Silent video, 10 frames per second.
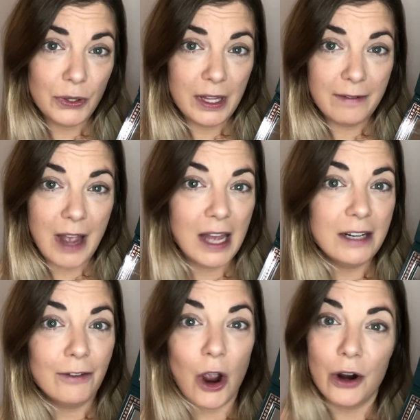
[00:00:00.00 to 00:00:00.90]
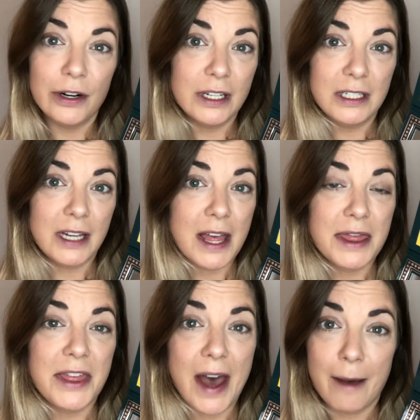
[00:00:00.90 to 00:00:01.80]
they've kind of already done
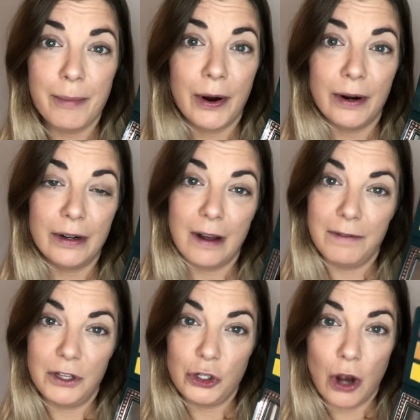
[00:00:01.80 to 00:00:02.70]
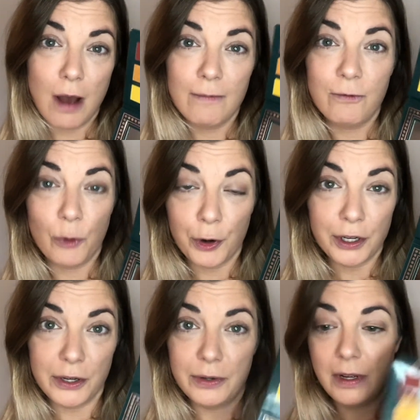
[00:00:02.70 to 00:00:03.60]
that part of the job for
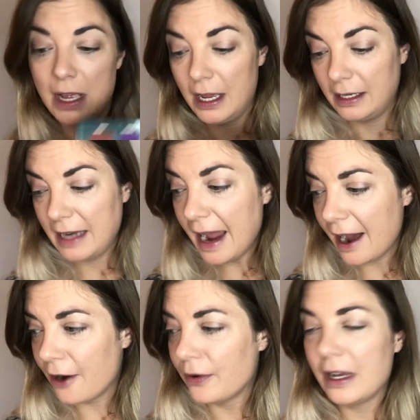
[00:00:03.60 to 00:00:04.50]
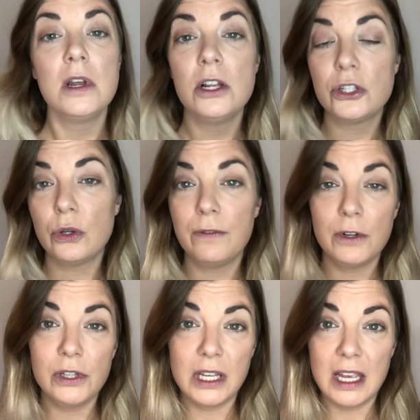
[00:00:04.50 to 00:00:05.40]
you. Now, so if you're
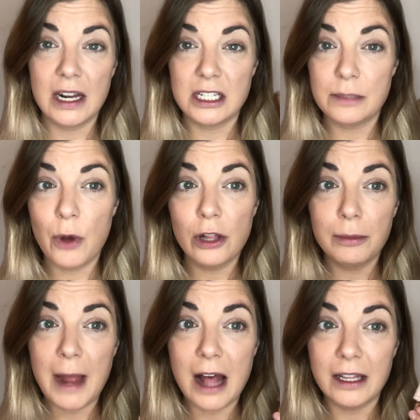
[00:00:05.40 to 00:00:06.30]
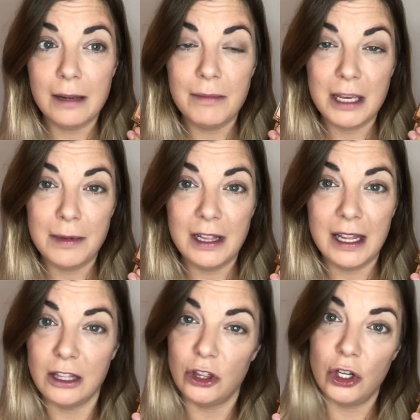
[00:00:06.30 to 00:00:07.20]
looking at a smaller palette, maybe
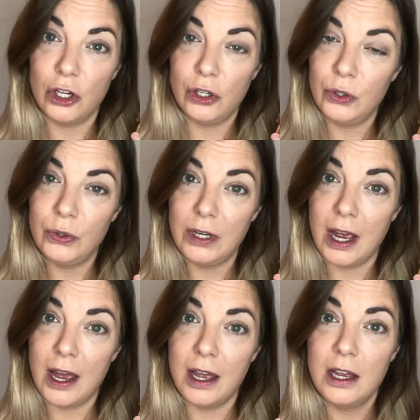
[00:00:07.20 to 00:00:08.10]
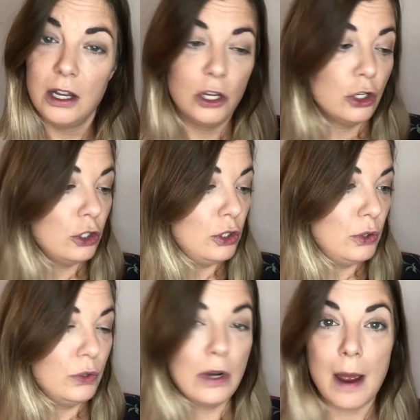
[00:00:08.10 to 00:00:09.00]
like the Huda
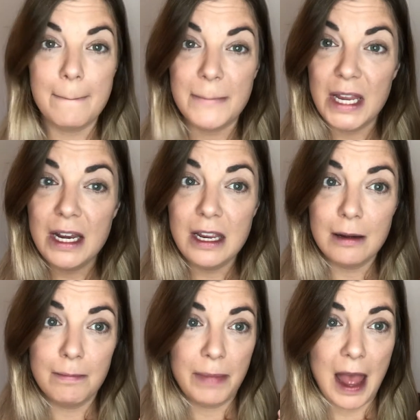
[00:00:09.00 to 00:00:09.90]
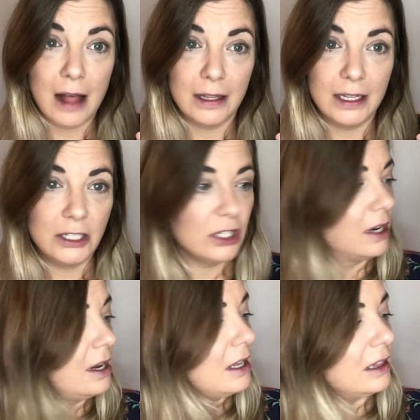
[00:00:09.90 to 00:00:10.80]
Nude Medium palette,
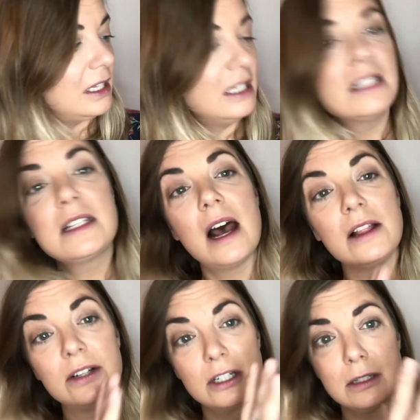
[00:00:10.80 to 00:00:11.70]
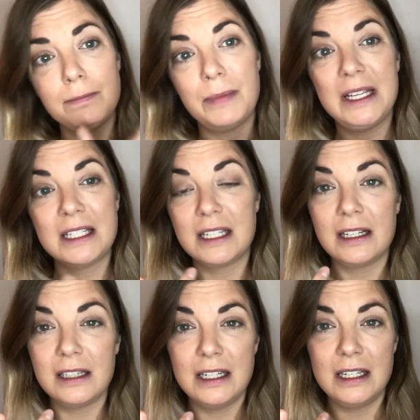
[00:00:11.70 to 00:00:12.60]
these colors
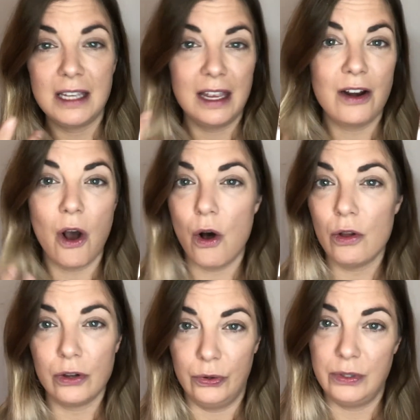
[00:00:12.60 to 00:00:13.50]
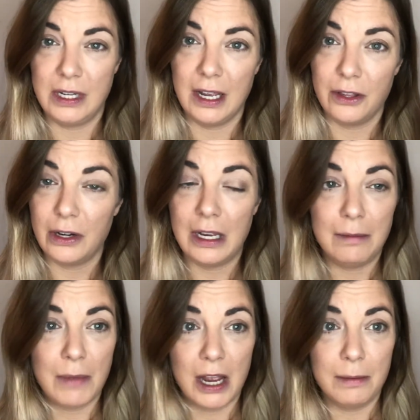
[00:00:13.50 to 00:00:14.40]
basically can all go together in
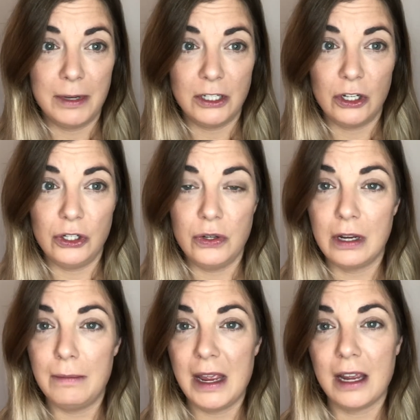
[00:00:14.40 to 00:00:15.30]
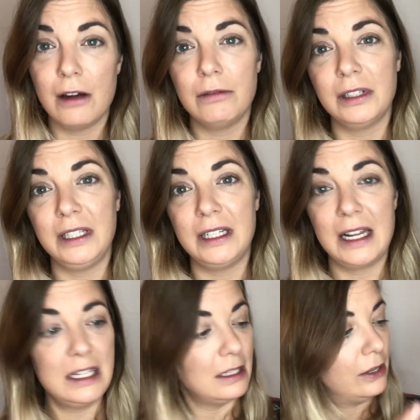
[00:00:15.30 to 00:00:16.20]
my opinion. You can make a really
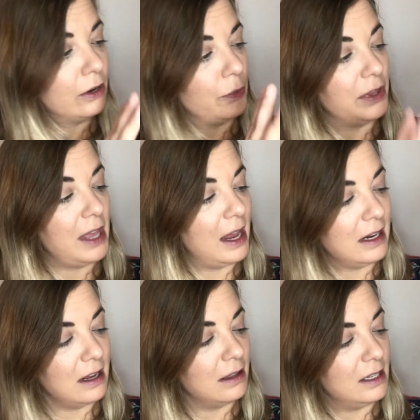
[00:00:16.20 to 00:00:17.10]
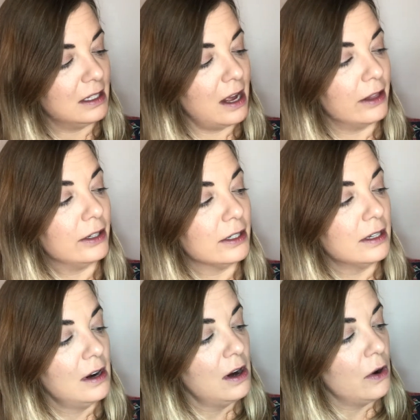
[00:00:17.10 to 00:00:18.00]
nice look with any of these colors.
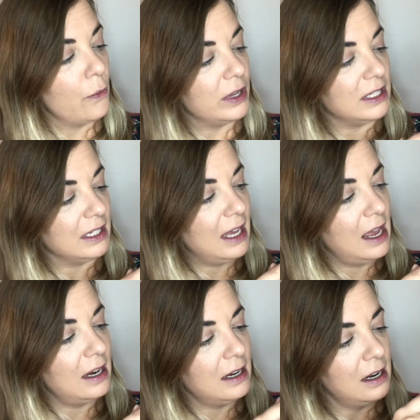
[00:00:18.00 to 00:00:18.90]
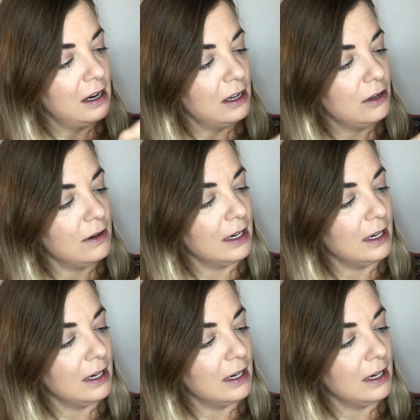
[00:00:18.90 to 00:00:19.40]
Once again, you can